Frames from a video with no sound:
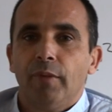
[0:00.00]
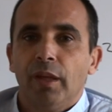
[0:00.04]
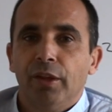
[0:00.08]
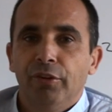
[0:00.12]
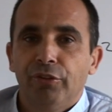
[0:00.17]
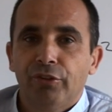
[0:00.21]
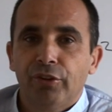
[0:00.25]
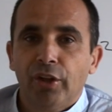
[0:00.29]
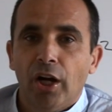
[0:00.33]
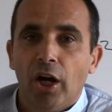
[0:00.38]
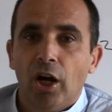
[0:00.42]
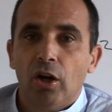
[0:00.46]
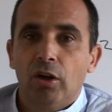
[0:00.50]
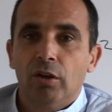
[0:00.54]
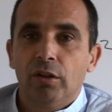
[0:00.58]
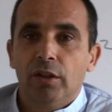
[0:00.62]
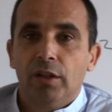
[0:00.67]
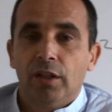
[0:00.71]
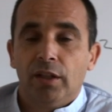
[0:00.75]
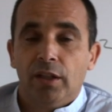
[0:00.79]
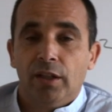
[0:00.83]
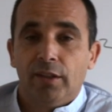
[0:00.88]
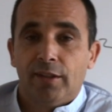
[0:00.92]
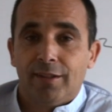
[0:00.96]

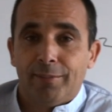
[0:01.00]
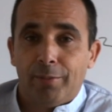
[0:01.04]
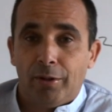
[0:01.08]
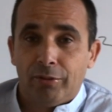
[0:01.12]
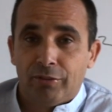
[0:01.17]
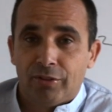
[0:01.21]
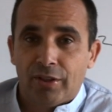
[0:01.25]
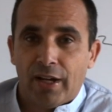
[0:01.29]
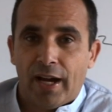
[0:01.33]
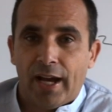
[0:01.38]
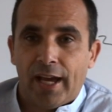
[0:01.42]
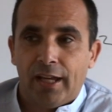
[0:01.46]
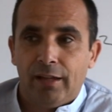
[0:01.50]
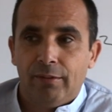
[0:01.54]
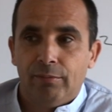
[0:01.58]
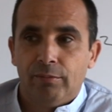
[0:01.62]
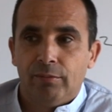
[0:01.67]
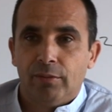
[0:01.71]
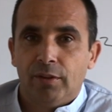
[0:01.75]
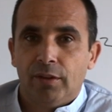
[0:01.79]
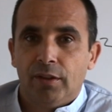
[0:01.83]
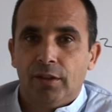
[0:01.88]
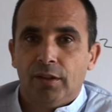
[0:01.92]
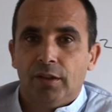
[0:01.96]
So it's about
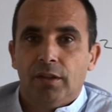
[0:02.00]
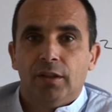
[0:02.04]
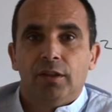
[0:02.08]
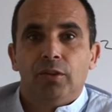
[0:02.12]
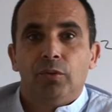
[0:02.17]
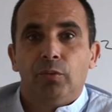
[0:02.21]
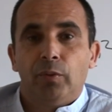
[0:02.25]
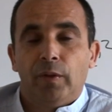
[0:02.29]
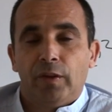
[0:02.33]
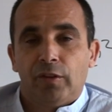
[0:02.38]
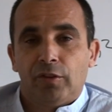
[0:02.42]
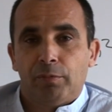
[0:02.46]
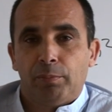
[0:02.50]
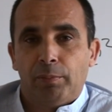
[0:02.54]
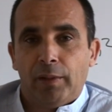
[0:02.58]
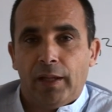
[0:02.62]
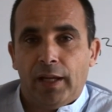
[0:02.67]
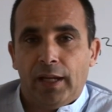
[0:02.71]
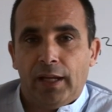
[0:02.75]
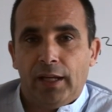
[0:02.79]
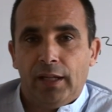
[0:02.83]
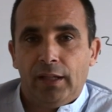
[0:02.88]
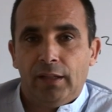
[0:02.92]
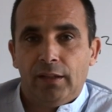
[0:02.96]
time to
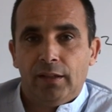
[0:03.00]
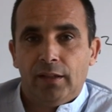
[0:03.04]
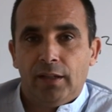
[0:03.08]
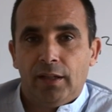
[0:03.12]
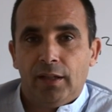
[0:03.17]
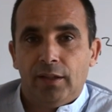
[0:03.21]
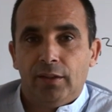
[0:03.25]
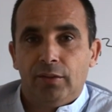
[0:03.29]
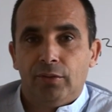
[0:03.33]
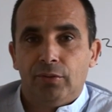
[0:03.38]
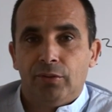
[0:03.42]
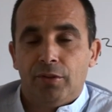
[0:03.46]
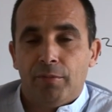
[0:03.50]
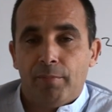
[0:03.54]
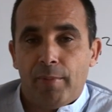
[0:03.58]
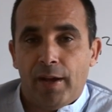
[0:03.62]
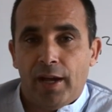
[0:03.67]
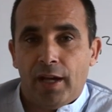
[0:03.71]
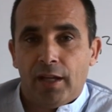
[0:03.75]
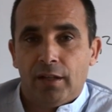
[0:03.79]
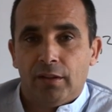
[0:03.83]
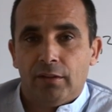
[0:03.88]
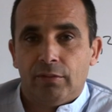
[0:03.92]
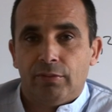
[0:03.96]
explain and to
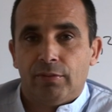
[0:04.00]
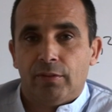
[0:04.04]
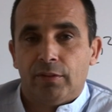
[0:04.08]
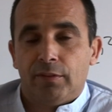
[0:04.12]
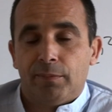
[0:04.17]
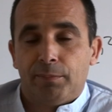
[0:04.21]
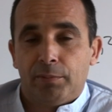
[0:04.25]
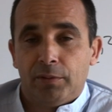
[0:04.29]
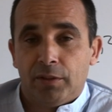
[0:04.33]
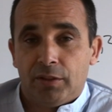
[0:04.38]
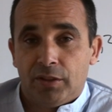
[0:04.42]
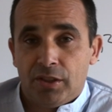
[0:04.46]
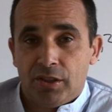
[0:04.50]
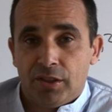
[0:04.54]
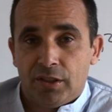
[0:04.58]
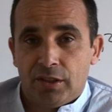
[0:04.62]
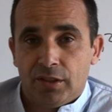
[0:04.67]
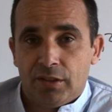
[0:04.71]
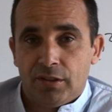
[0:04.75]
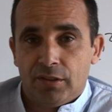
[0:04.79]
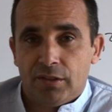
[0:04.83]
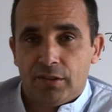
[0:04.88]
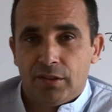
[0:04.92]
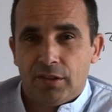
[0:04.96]
demand from
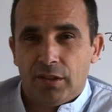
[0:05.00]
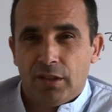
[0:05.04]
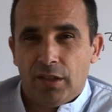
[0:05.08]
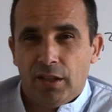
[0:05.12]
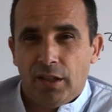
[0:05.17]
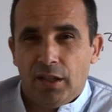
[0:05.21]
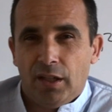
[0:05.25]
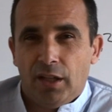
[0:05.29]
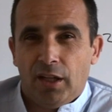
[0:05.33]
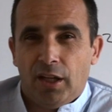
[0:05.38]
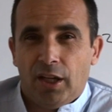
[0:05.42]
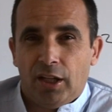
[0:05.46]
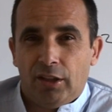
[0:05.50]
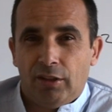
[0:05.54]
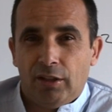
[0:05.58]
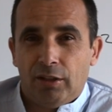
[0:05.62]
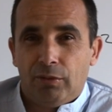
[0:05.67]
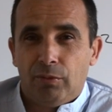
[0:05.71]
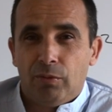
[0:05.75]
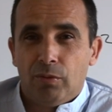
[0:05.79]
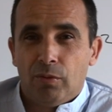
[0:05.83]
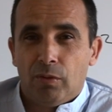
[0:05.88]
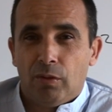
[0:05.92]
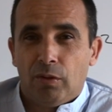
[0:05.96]
politicians
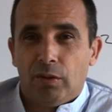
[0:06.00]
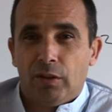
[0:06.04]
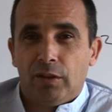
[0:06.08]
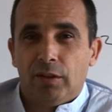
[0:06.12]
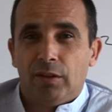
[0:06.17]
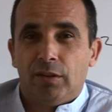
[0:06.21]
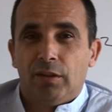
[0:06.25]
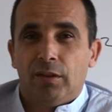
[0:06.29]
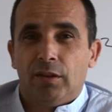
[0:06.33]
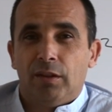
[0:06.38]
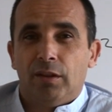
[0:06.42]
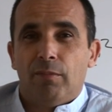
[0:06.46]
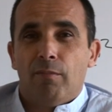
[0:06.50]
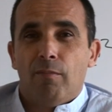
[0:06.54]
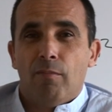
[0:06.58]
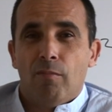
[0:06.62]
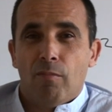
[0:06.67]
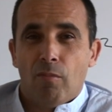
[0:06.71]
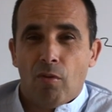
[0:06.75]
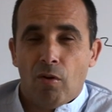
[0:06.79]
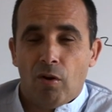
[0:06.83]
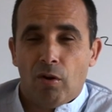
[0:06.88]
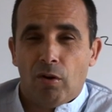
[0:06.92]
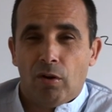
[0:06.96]
that we want
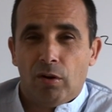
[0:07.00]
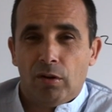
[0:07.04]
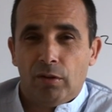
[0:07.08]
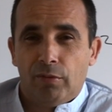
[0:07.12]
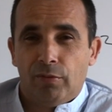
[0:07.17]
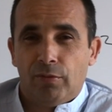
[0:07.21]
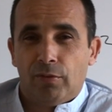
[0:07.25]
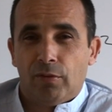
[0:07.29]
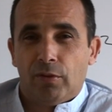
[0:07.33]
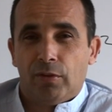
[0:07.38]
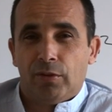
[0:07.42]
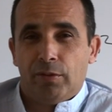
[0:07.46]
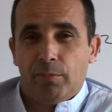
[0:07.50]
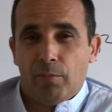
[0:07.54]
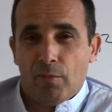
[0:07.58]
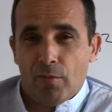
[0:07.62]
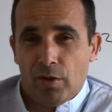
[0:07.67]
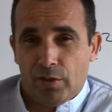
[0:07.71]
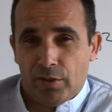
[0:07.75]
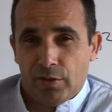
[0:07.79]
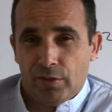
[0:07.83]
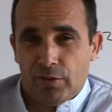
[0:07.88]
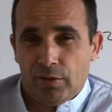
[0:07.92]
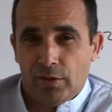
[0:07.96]
more for
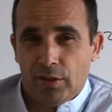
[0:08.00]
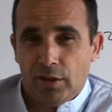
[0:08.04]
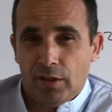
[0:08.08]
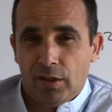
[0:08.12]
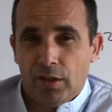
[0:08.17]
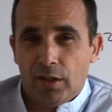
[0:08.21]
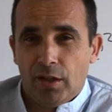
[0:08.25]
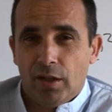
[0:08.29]
democracy.